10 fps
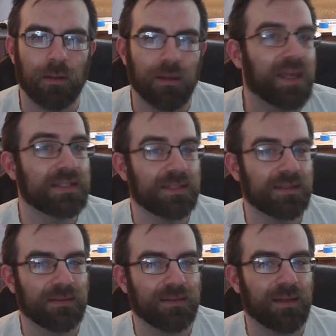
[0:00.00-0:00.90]
It's
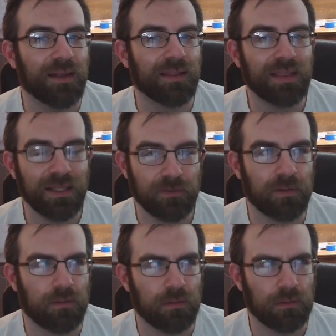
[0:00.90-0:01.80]
a
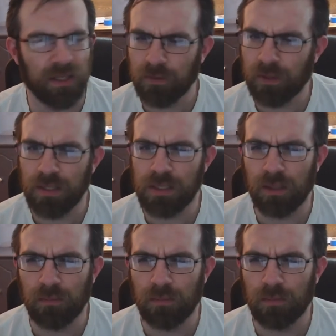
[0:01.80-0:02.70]
liver
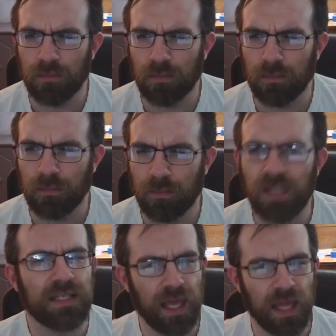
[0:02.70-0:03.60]
enzyme. It's
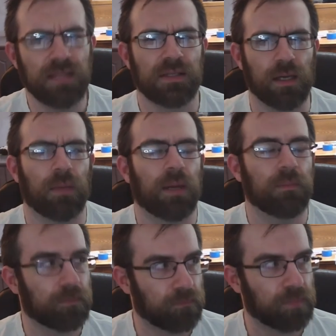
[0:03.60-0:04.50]
an enzyme. I
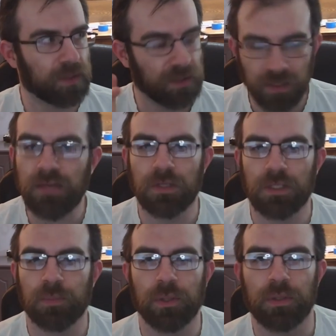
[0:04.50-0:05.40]
believe it's
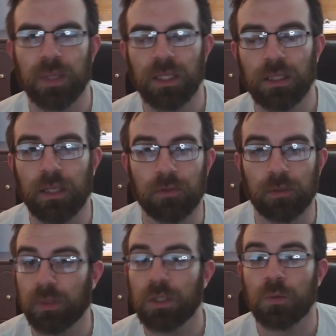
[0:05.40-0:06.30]
produced by the liver,
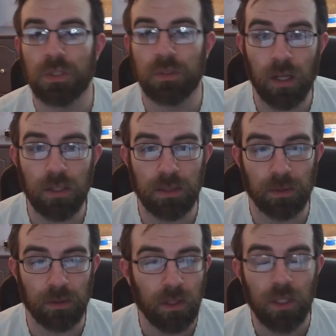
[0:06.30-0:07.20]
but it's
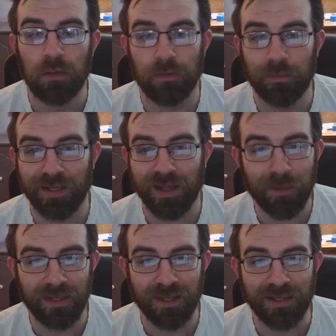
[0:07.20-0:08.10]
responsible for
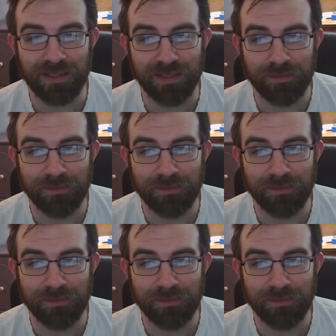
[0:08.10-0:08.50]
metabolizing